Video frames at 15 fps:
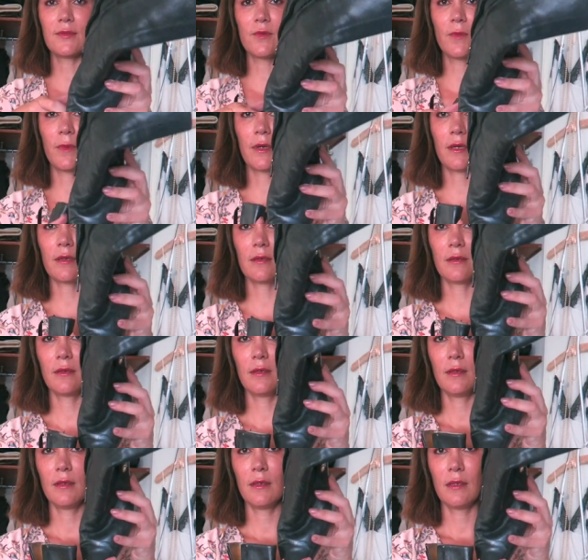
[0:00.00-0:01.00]
super,
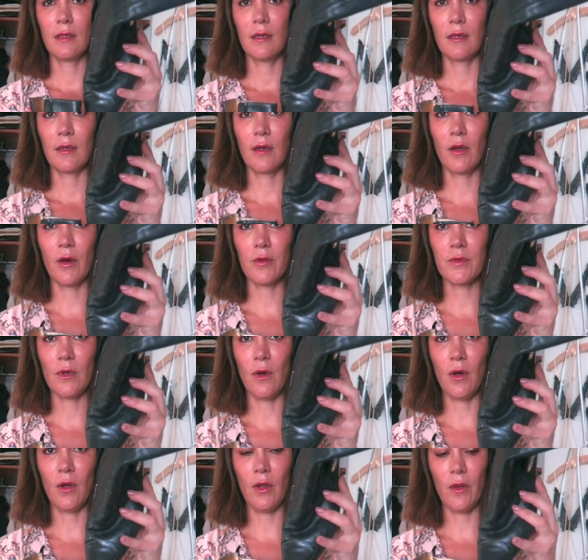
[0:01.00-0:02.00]
goes
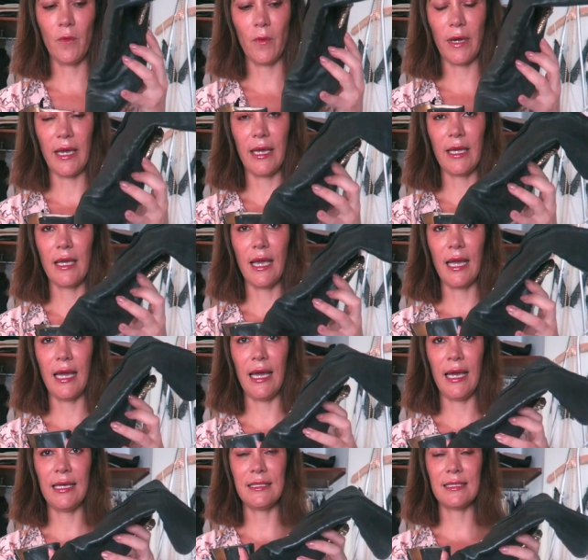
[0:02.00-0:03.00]
all the way
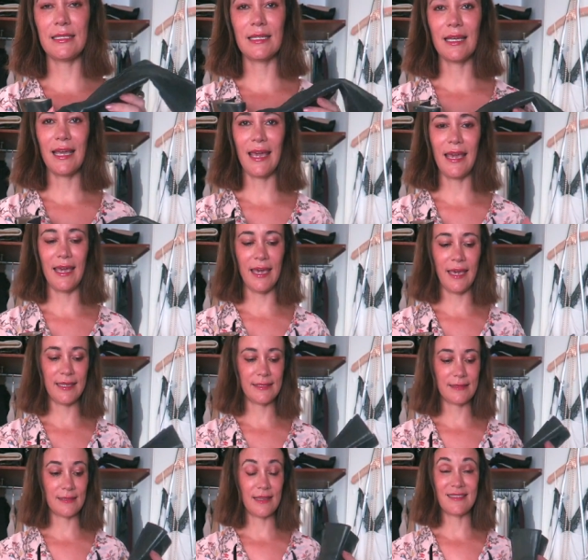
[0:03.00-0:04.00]
and
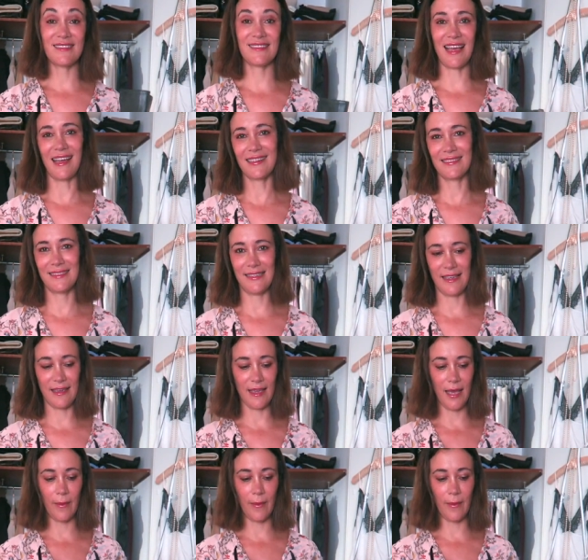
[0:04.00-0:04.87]
is sexy.